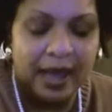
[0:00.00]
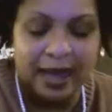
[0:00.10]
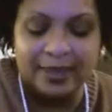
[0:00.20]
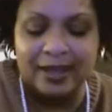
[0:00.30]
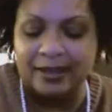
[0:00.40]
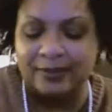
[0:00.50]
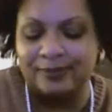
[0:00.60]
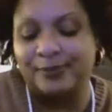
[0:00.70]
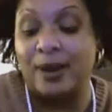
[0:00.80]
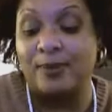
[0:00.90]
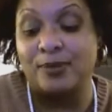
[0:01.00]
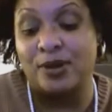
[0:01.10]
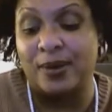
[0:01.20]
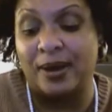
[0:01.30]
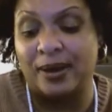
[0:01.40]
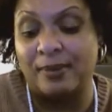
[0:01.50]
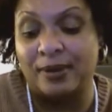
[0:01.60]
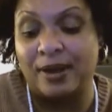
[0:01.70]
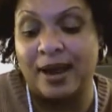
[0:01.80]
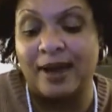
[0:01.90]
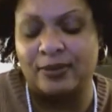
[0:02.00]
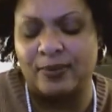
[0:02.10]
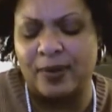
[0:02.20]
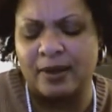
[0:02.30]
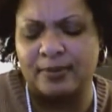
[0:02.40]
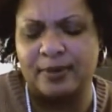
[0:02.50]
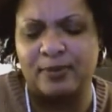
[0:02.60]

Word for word: And then, what I, will you know what, I'm going to have to probably